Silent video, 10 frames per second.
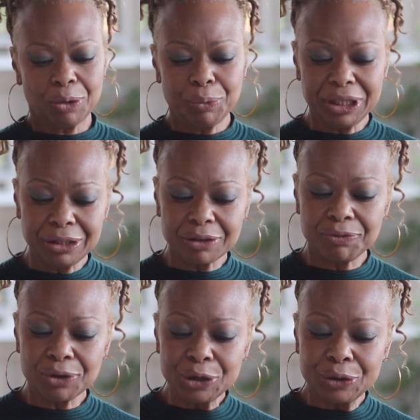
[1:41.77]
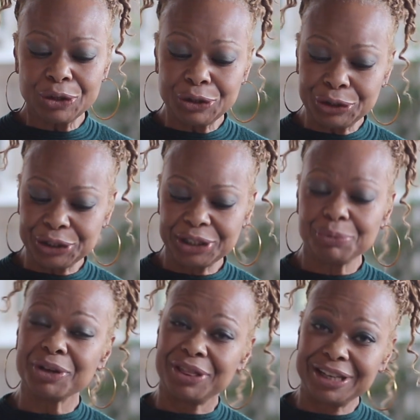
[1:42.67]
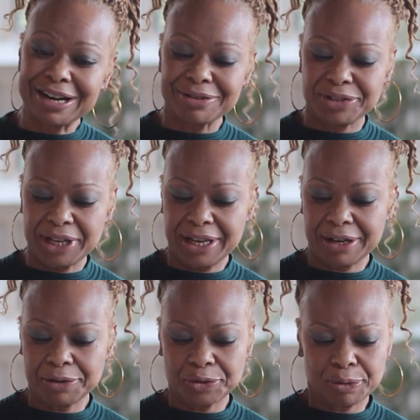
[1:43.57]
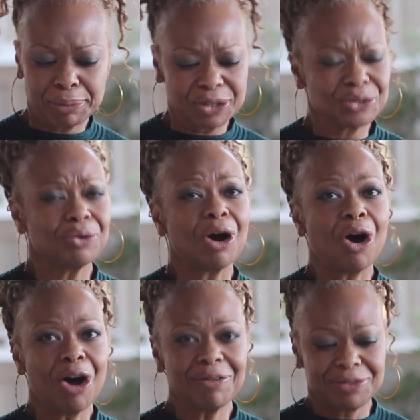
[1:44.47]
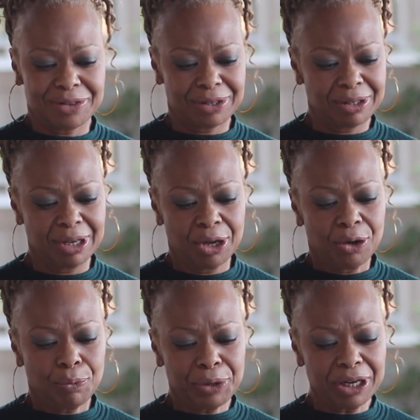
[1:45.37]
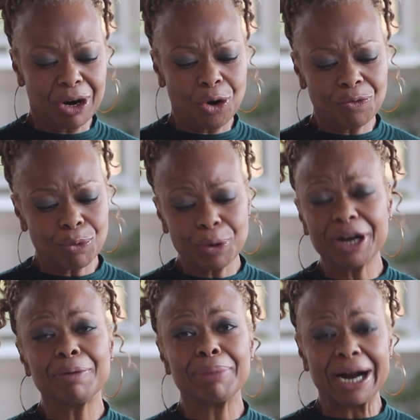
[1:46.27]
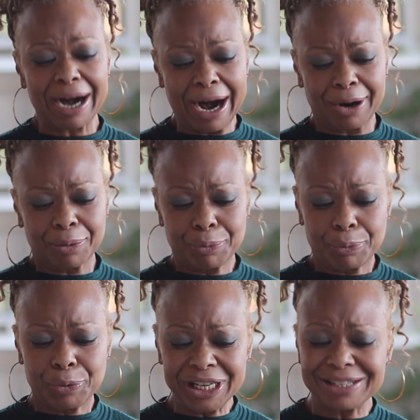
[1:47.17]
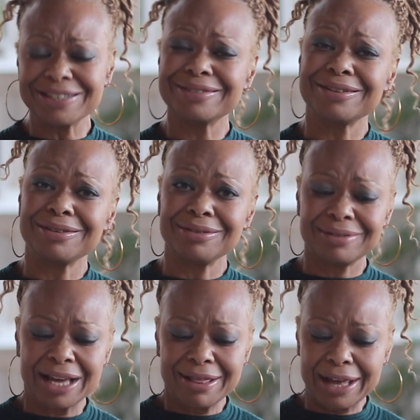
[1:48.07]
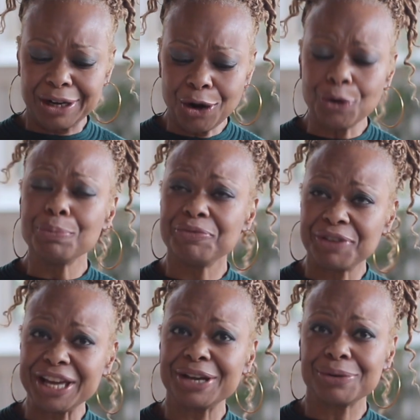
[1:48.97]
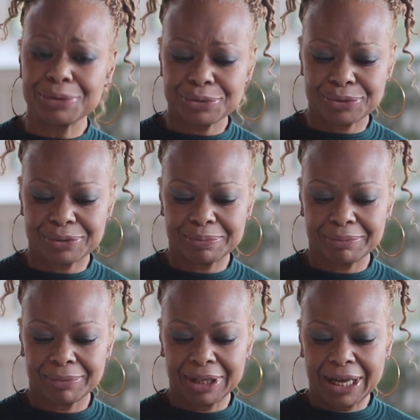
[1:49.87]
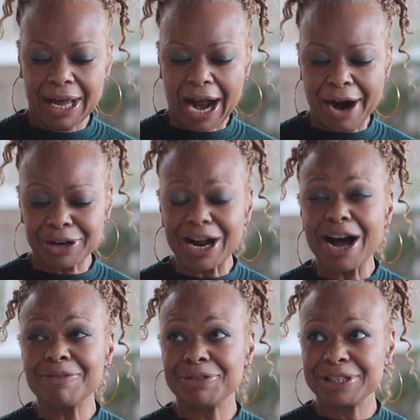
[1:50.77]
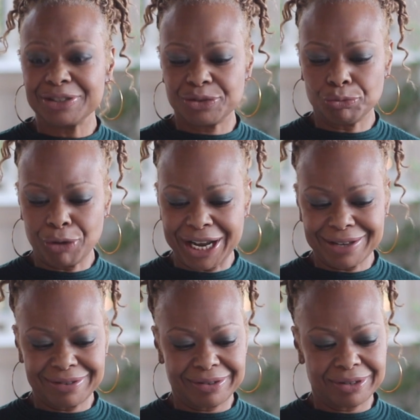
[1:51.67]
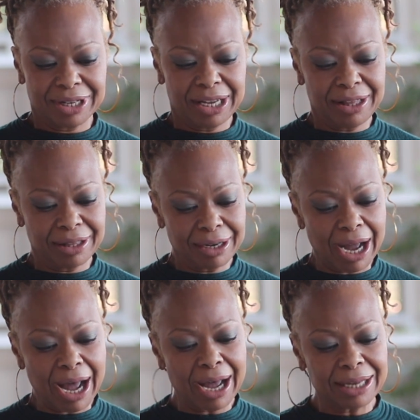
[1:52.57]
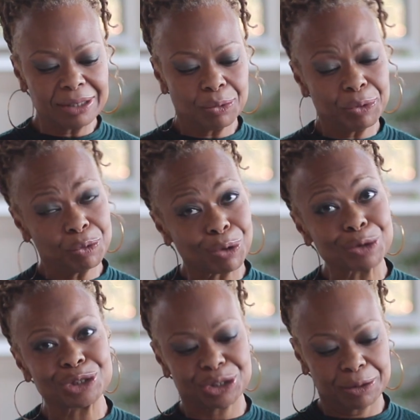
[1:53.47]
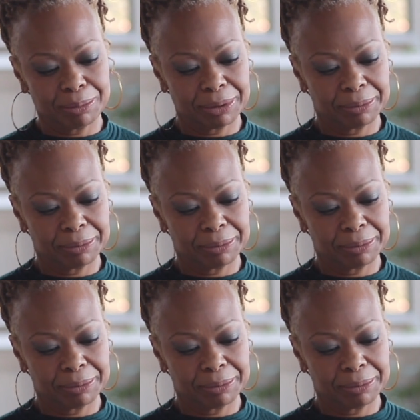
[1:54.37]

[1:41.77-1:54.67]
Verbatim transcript: We look for the good within ourselves, but so often we are overwhelmed by our weaknesses that hope fails. Our confidence rests in the God we worship.